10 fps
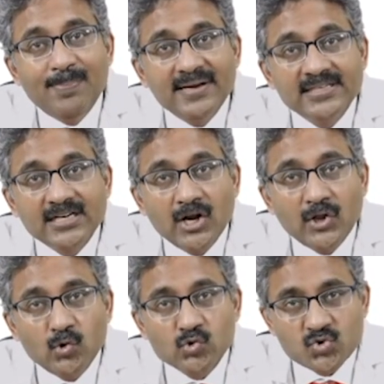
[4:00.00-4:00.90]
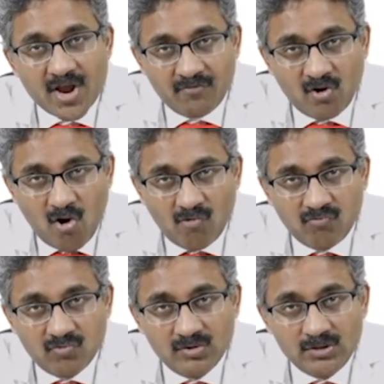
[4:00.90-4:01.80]
patient continues to have
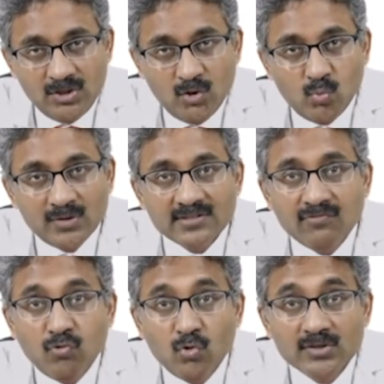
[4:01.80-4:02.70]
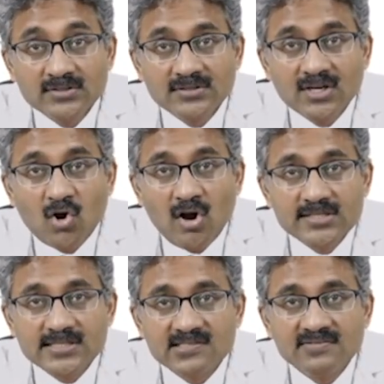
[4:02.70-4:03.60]
cough. What are the 4
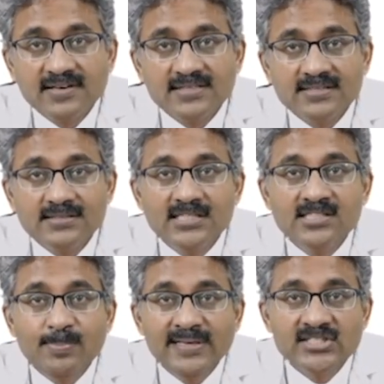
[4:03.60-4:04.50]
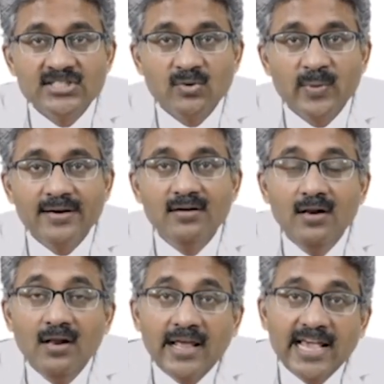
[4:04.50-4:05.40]
causes for this picture where
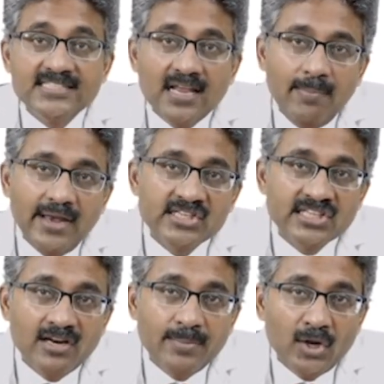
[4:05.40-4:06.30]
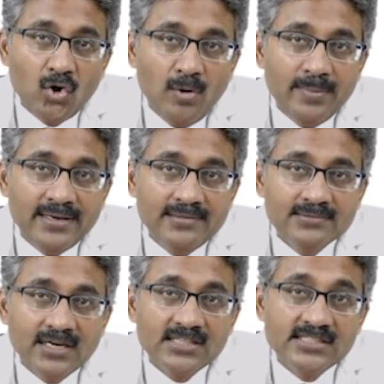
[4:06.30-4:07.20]
examination will be normal
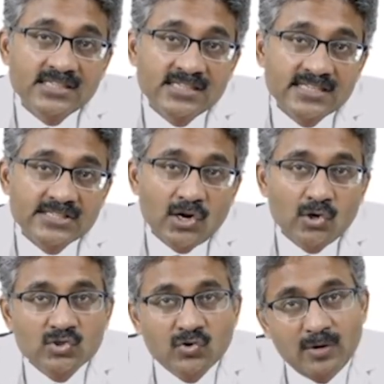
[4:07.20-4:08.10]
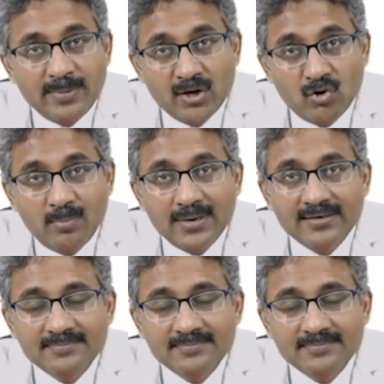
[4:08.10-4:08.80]
and chest X-ray also will be normal?